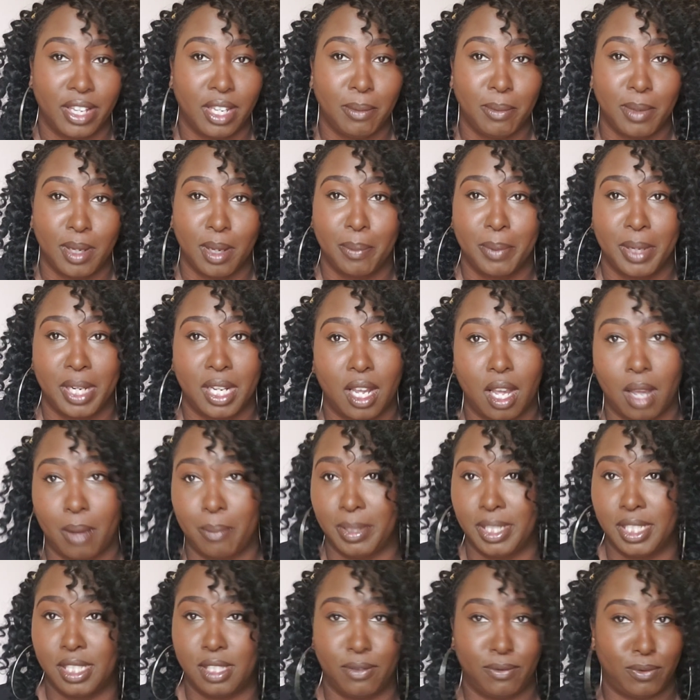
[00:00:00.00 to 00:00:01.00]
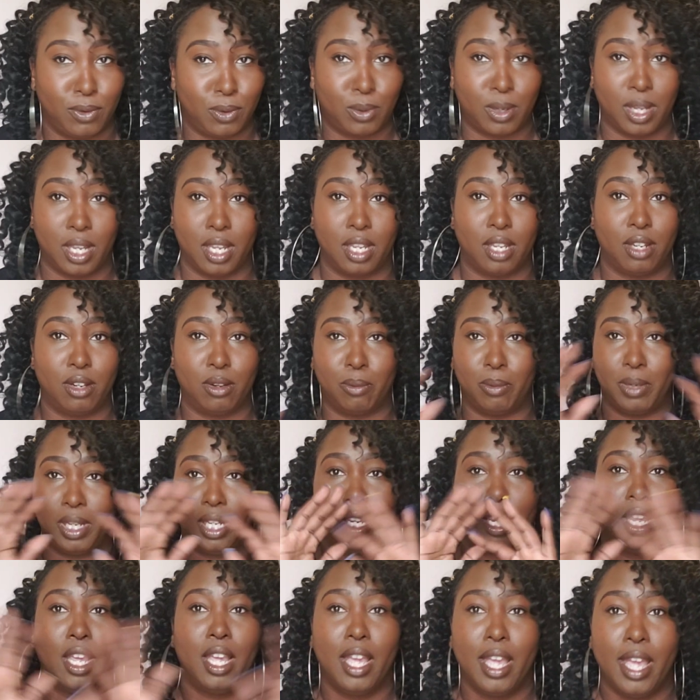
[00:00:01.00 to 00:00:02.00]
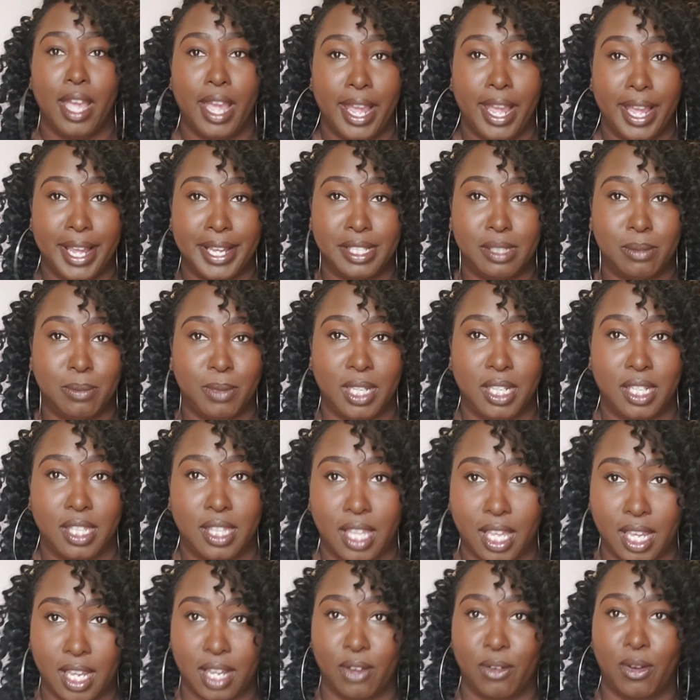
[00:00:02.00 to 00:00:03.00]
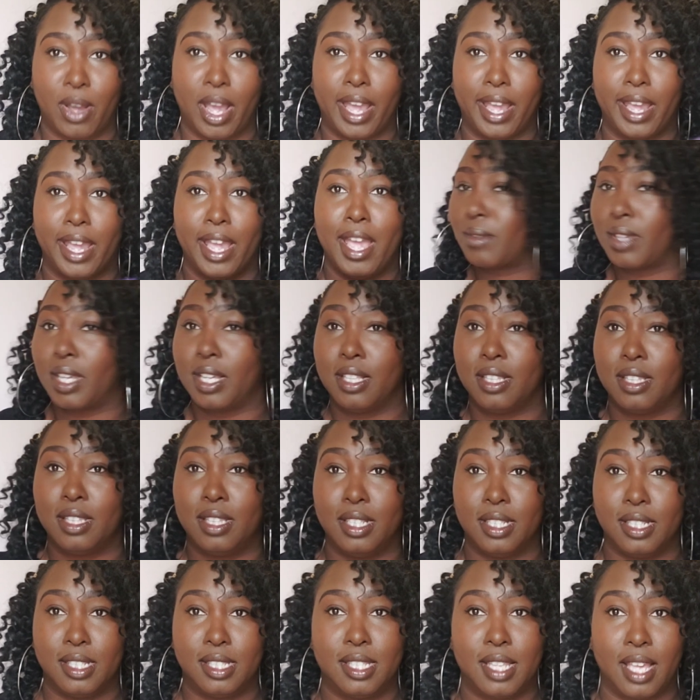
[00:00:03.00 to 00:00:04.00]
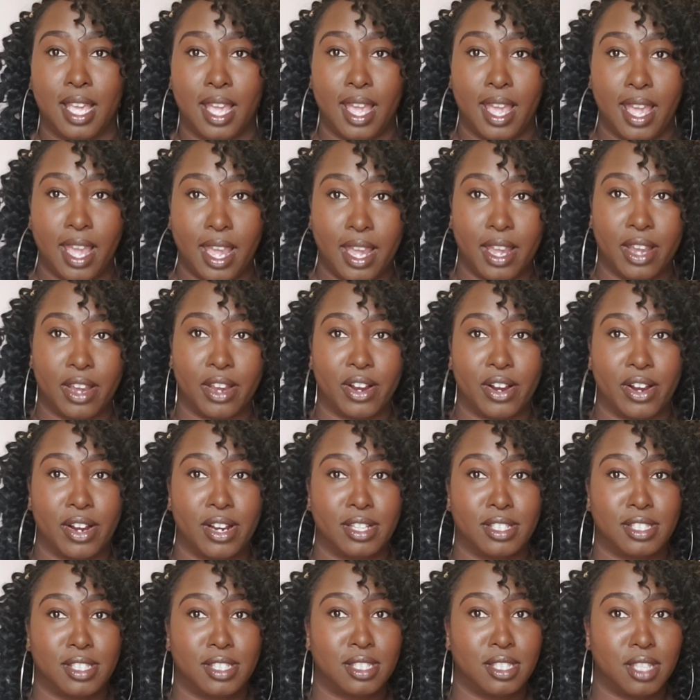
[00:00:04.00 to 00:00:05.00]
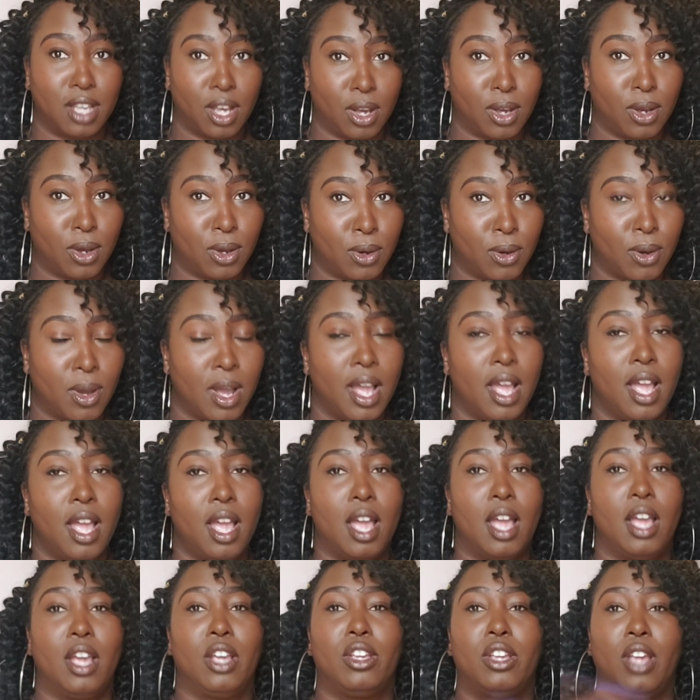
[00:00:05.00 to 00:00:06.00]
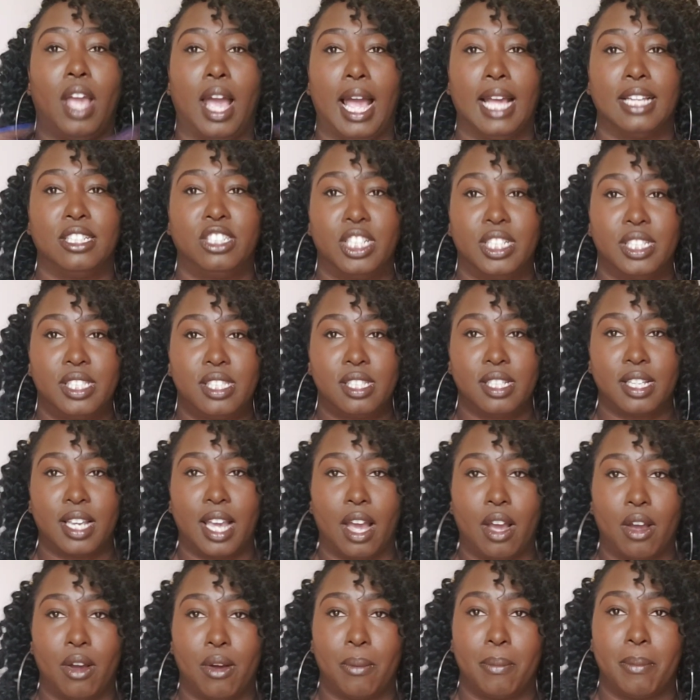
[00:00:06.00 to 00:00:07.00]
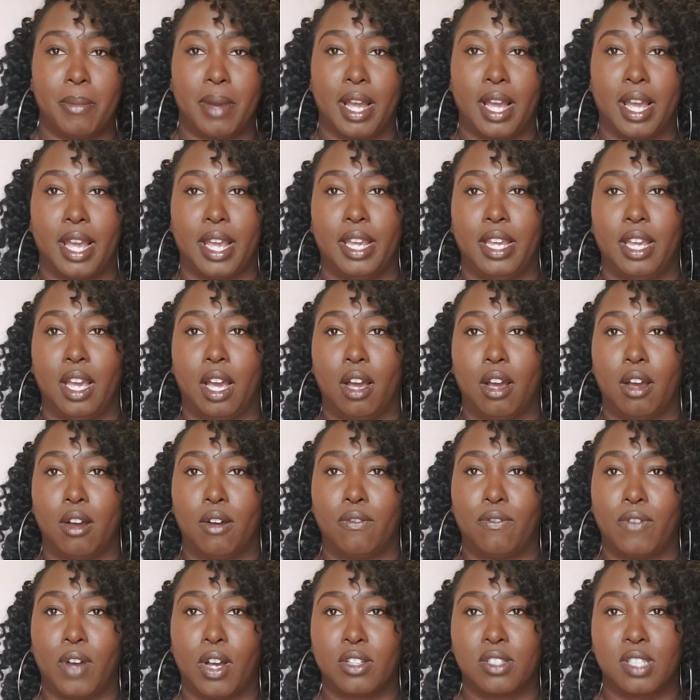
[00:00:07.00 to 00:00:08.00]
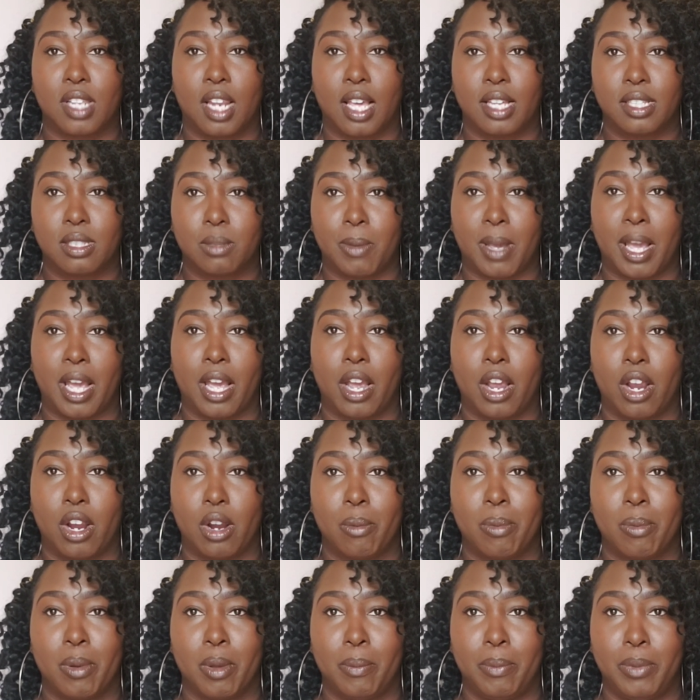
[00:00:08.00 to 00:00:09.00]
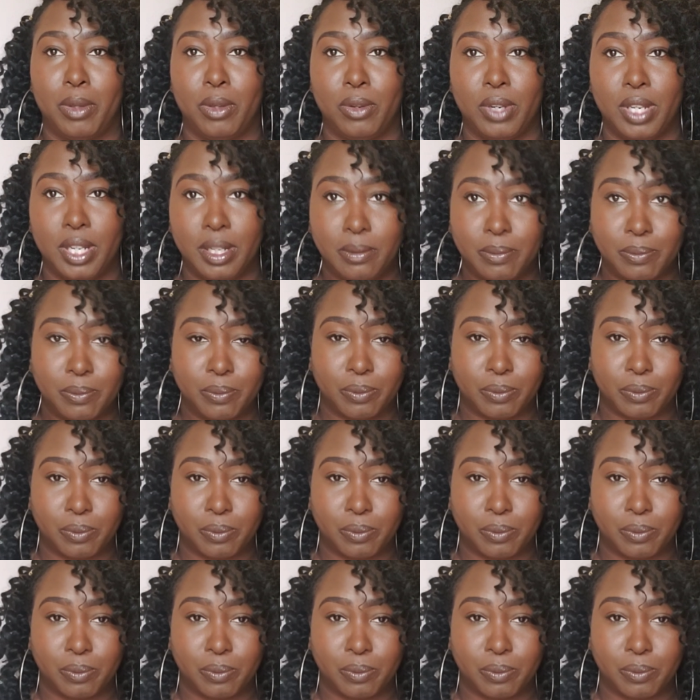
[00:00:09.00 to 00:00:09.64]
Hit me up in the comments if you can't hear me. Ask me anything, okay? This hair. So I just took out my false locks by Urban Beauty.